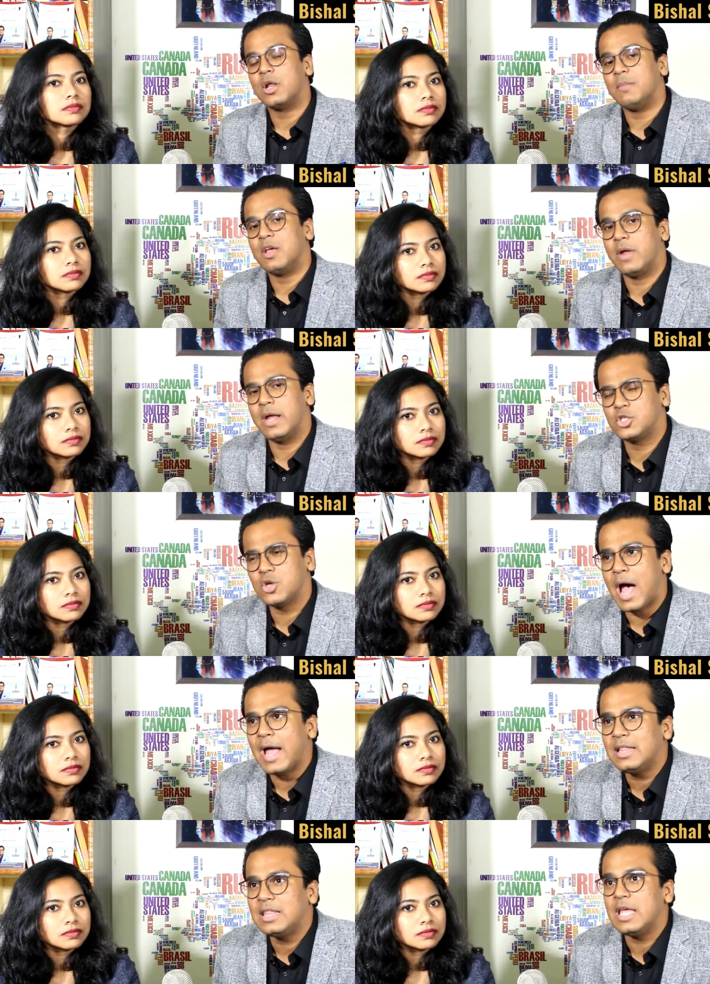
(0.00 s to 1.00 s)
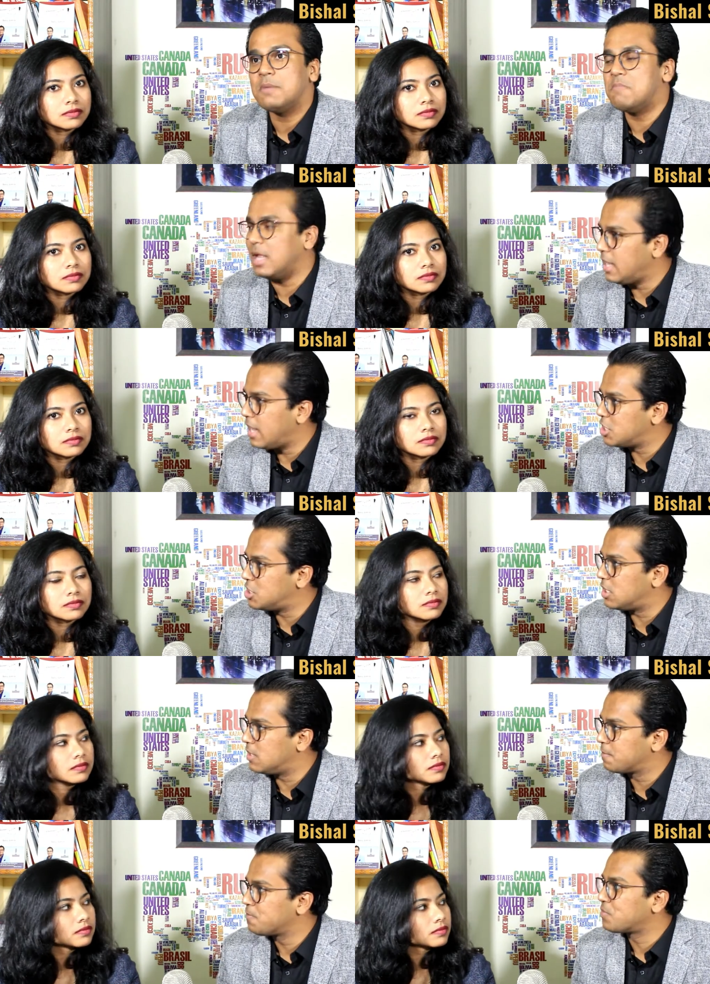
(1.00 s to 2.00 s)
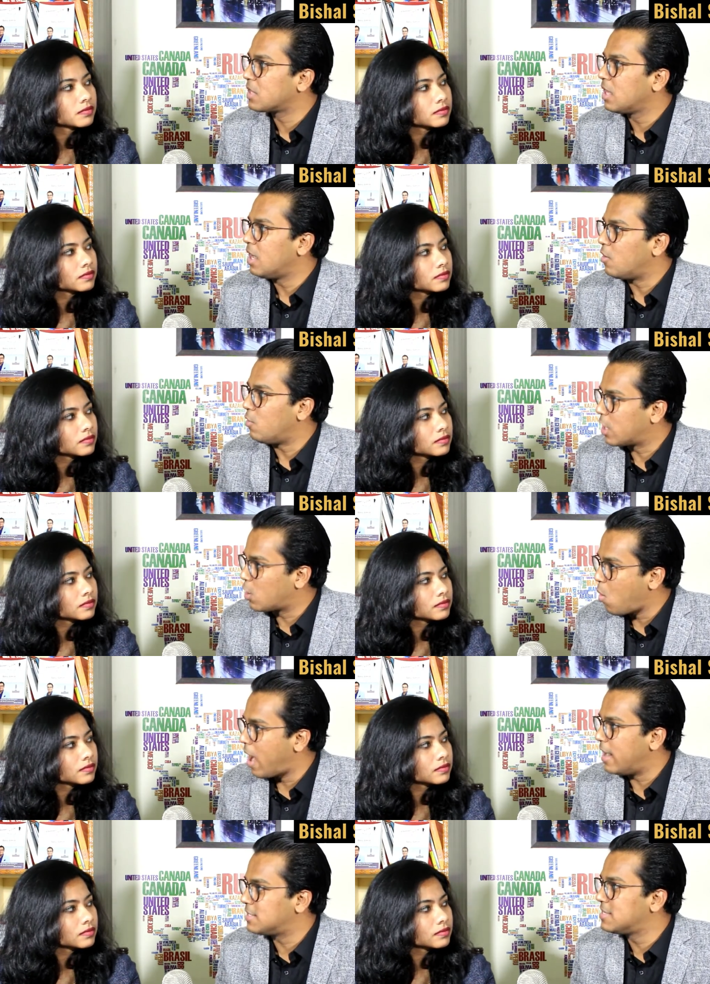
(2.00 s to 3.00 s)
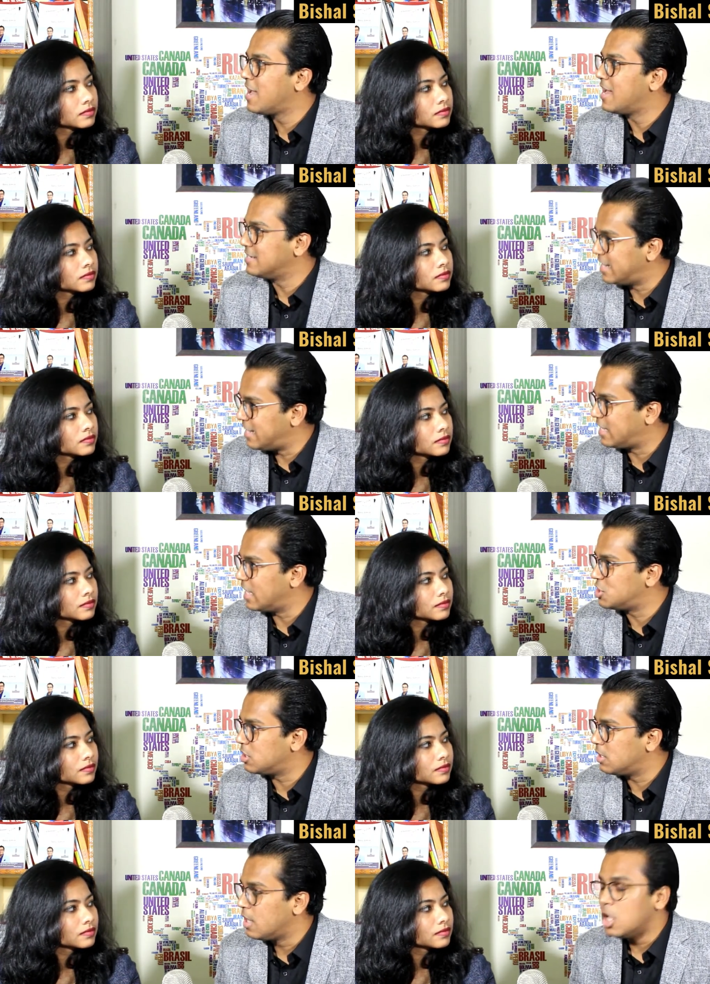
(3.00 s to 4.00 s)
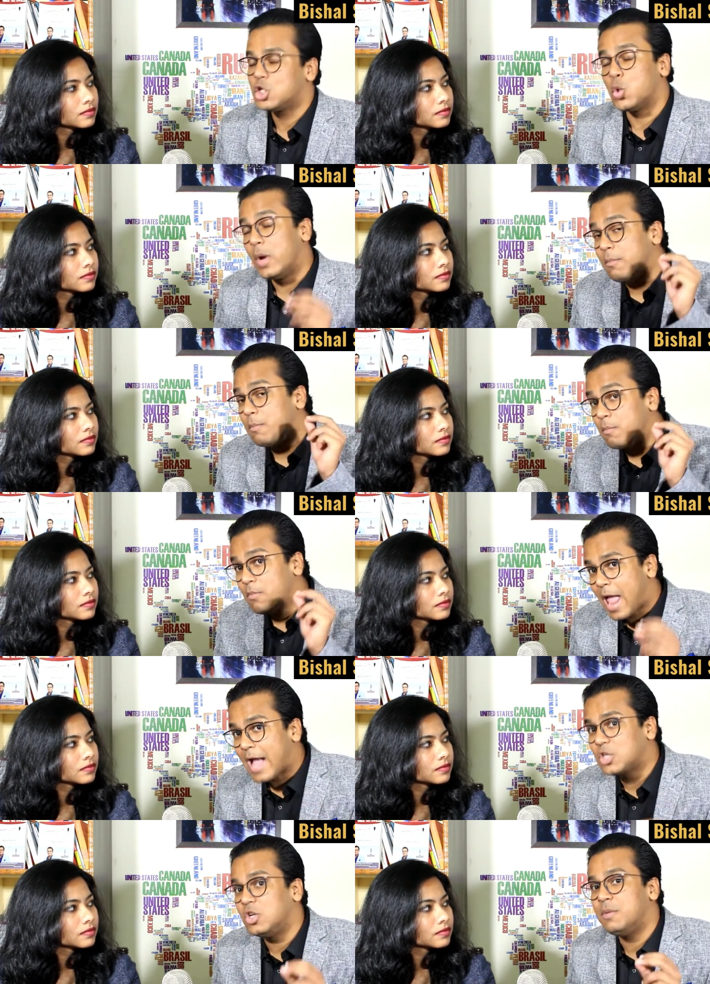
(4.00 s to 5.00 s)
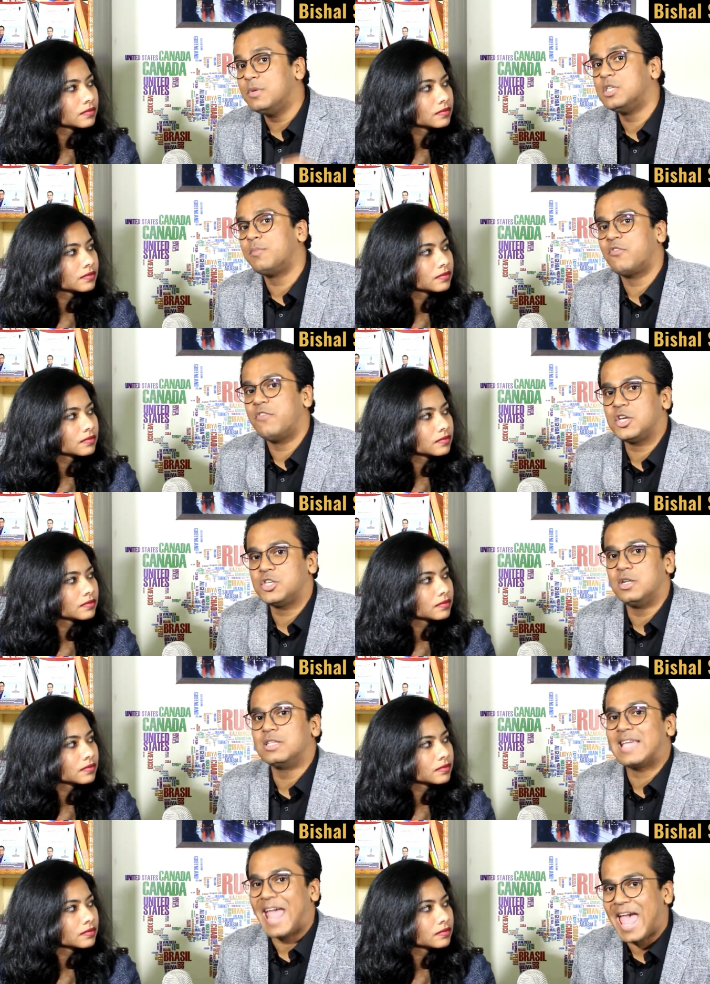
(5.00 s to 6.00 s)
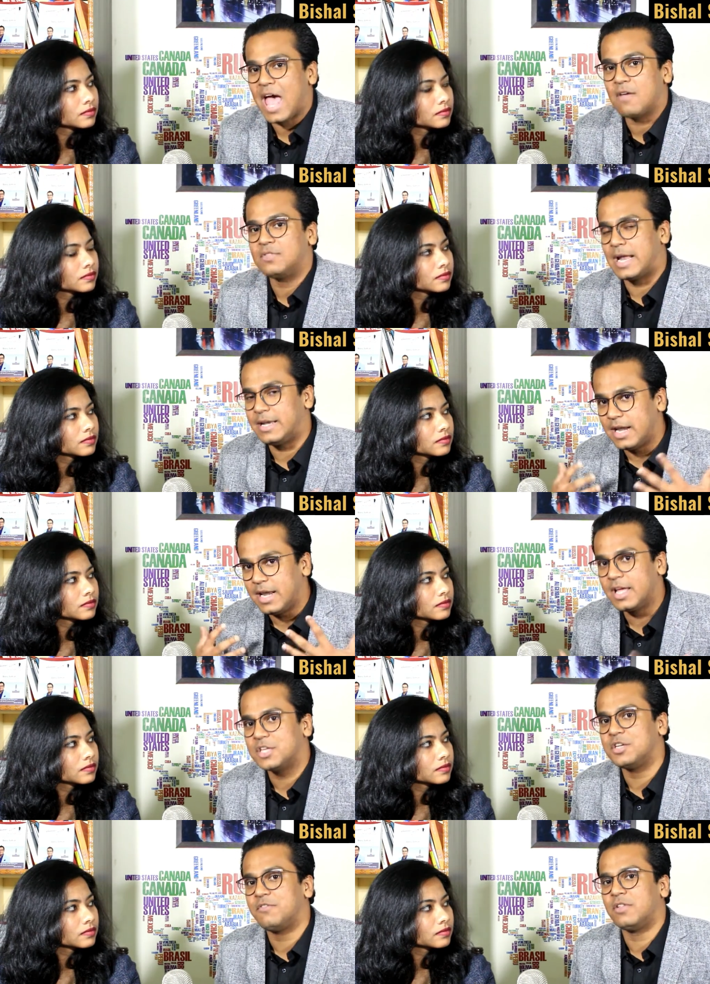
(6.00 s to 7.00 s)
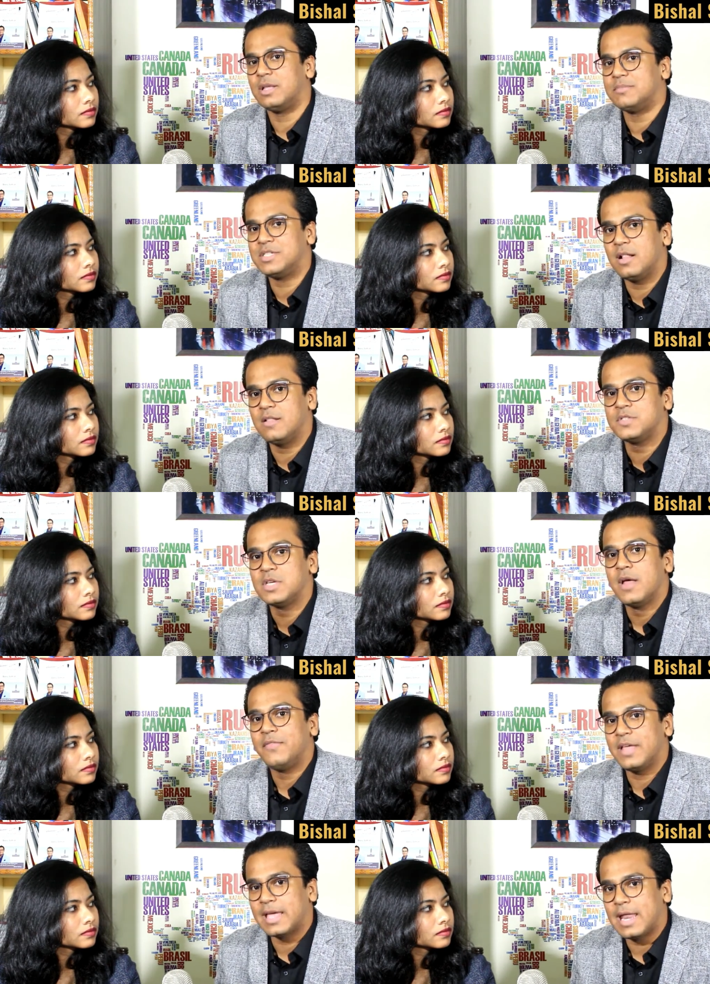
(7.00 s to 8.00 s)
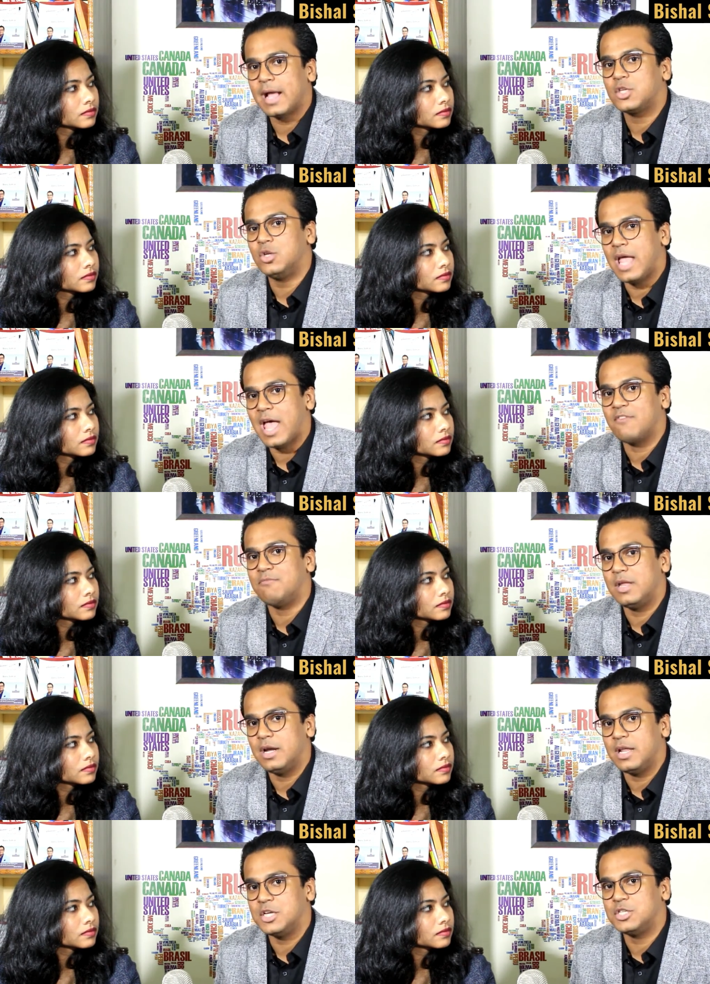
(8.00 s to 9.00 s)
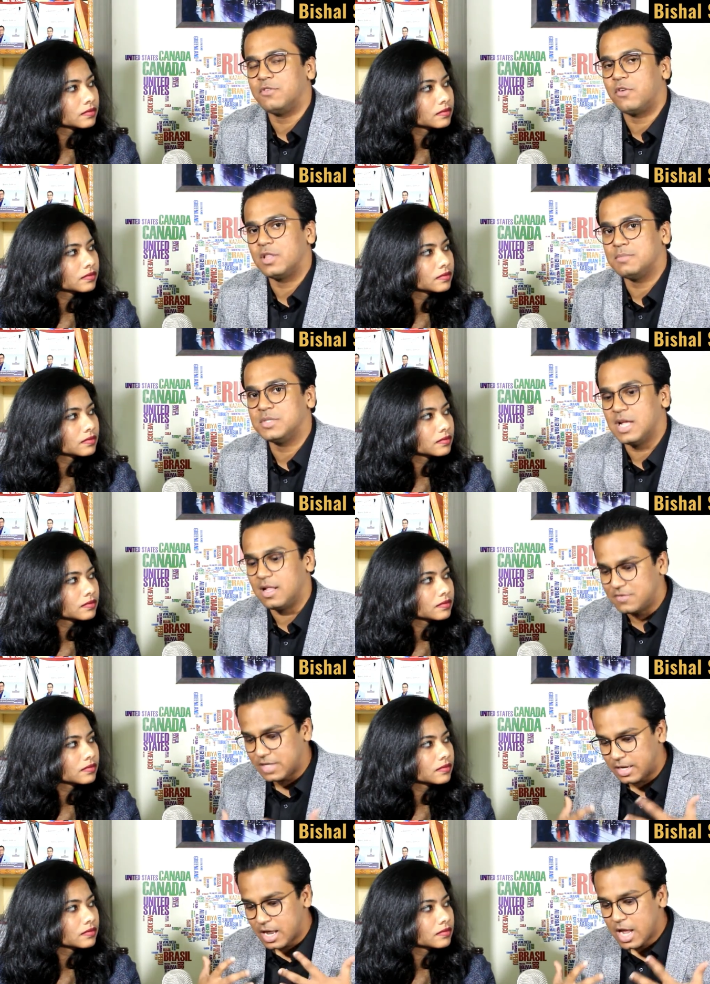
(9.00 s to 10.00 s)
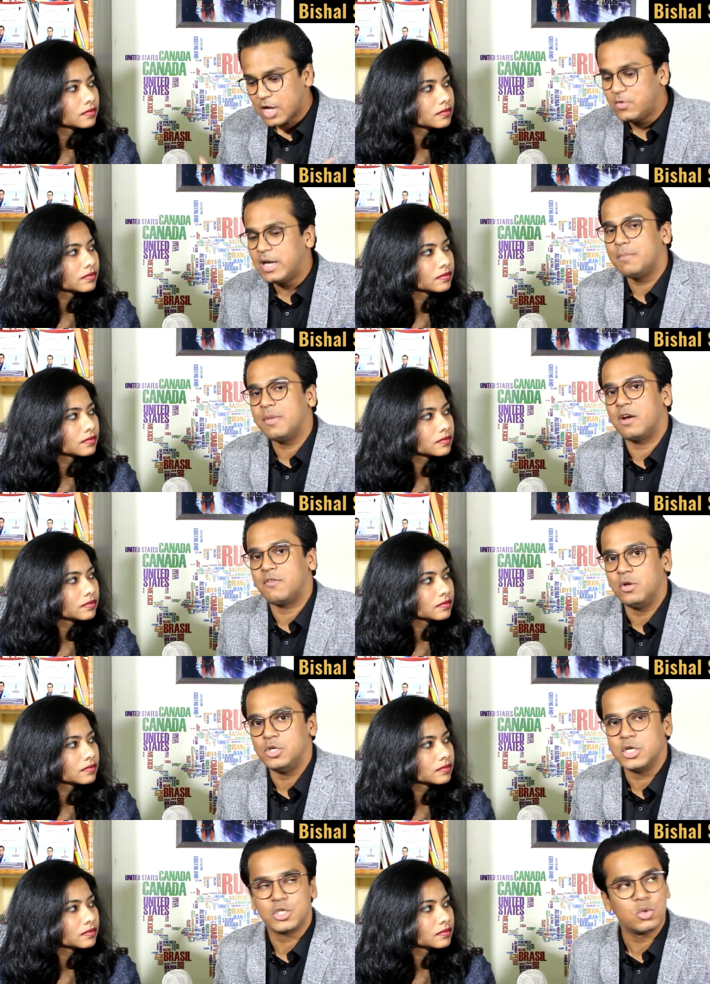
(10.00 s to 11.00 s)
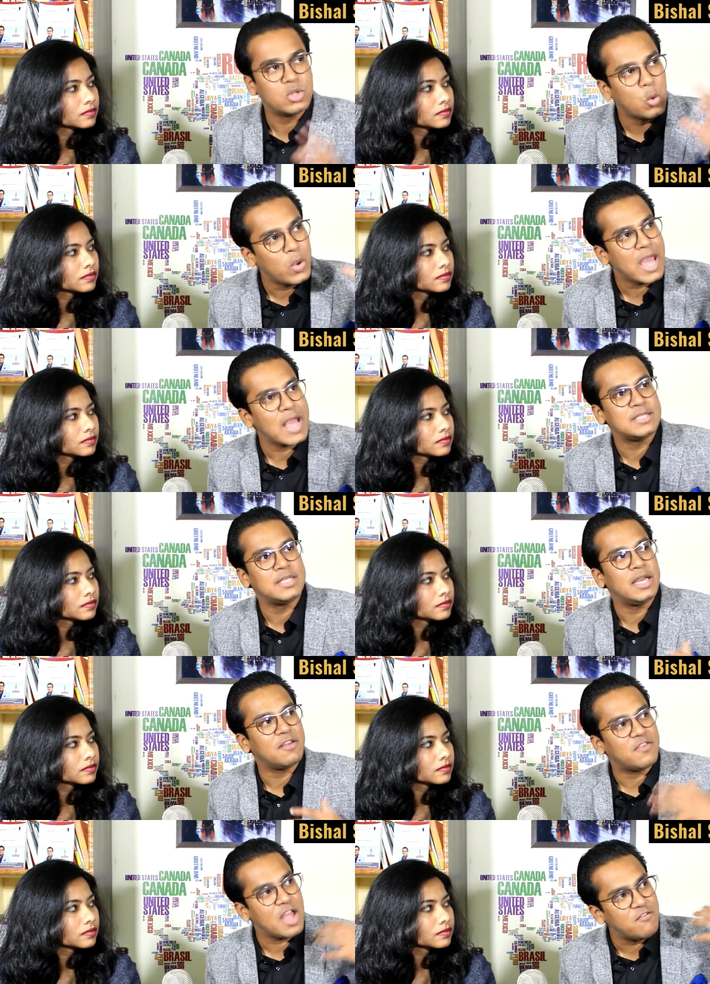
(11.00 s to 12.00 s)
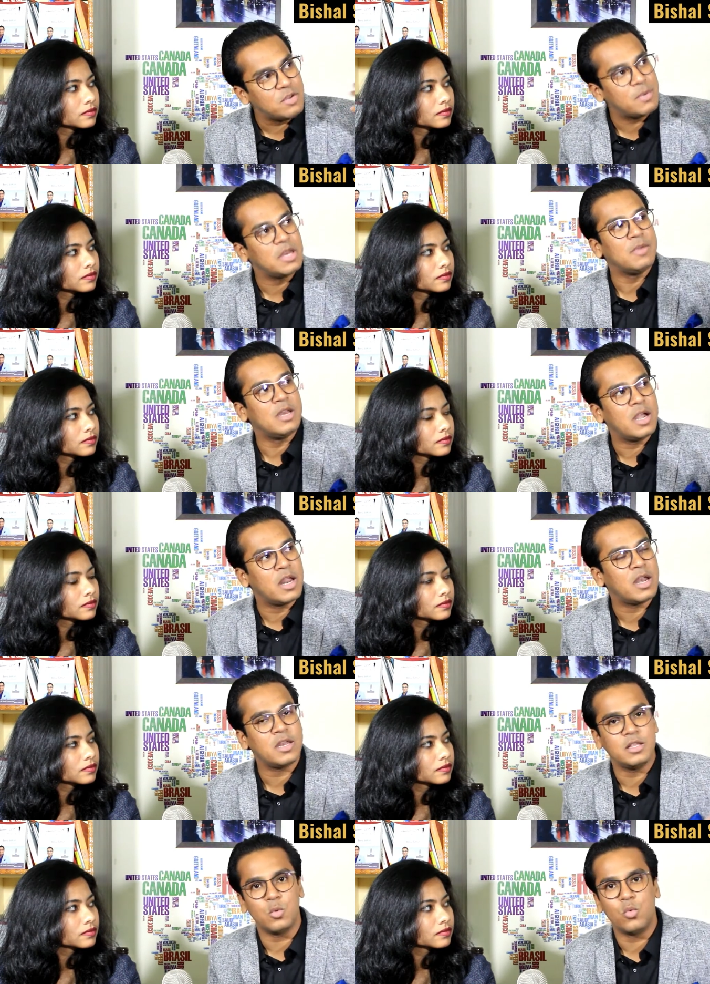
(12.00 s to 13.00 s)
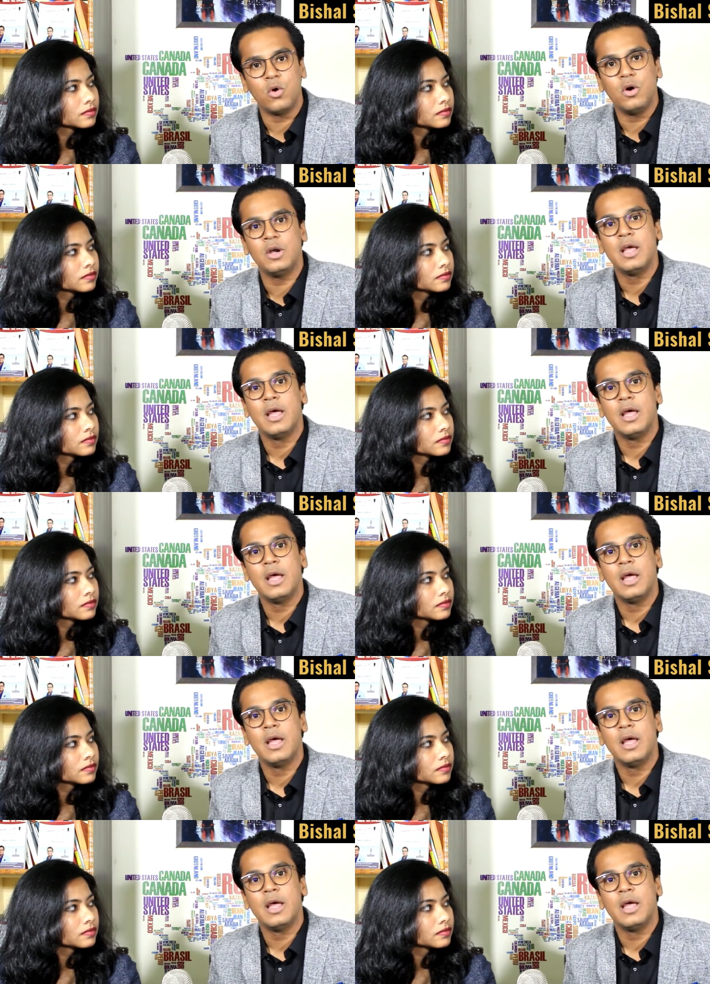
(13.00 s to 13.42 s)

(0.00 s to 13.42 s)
Speaker 1: to be great. So I think meditation requires dedication. So when actually busy professionals have that dedication for themselves, they can actually have meditation for themselves and create a better future. So the way I see it, if everybody meditated in the world,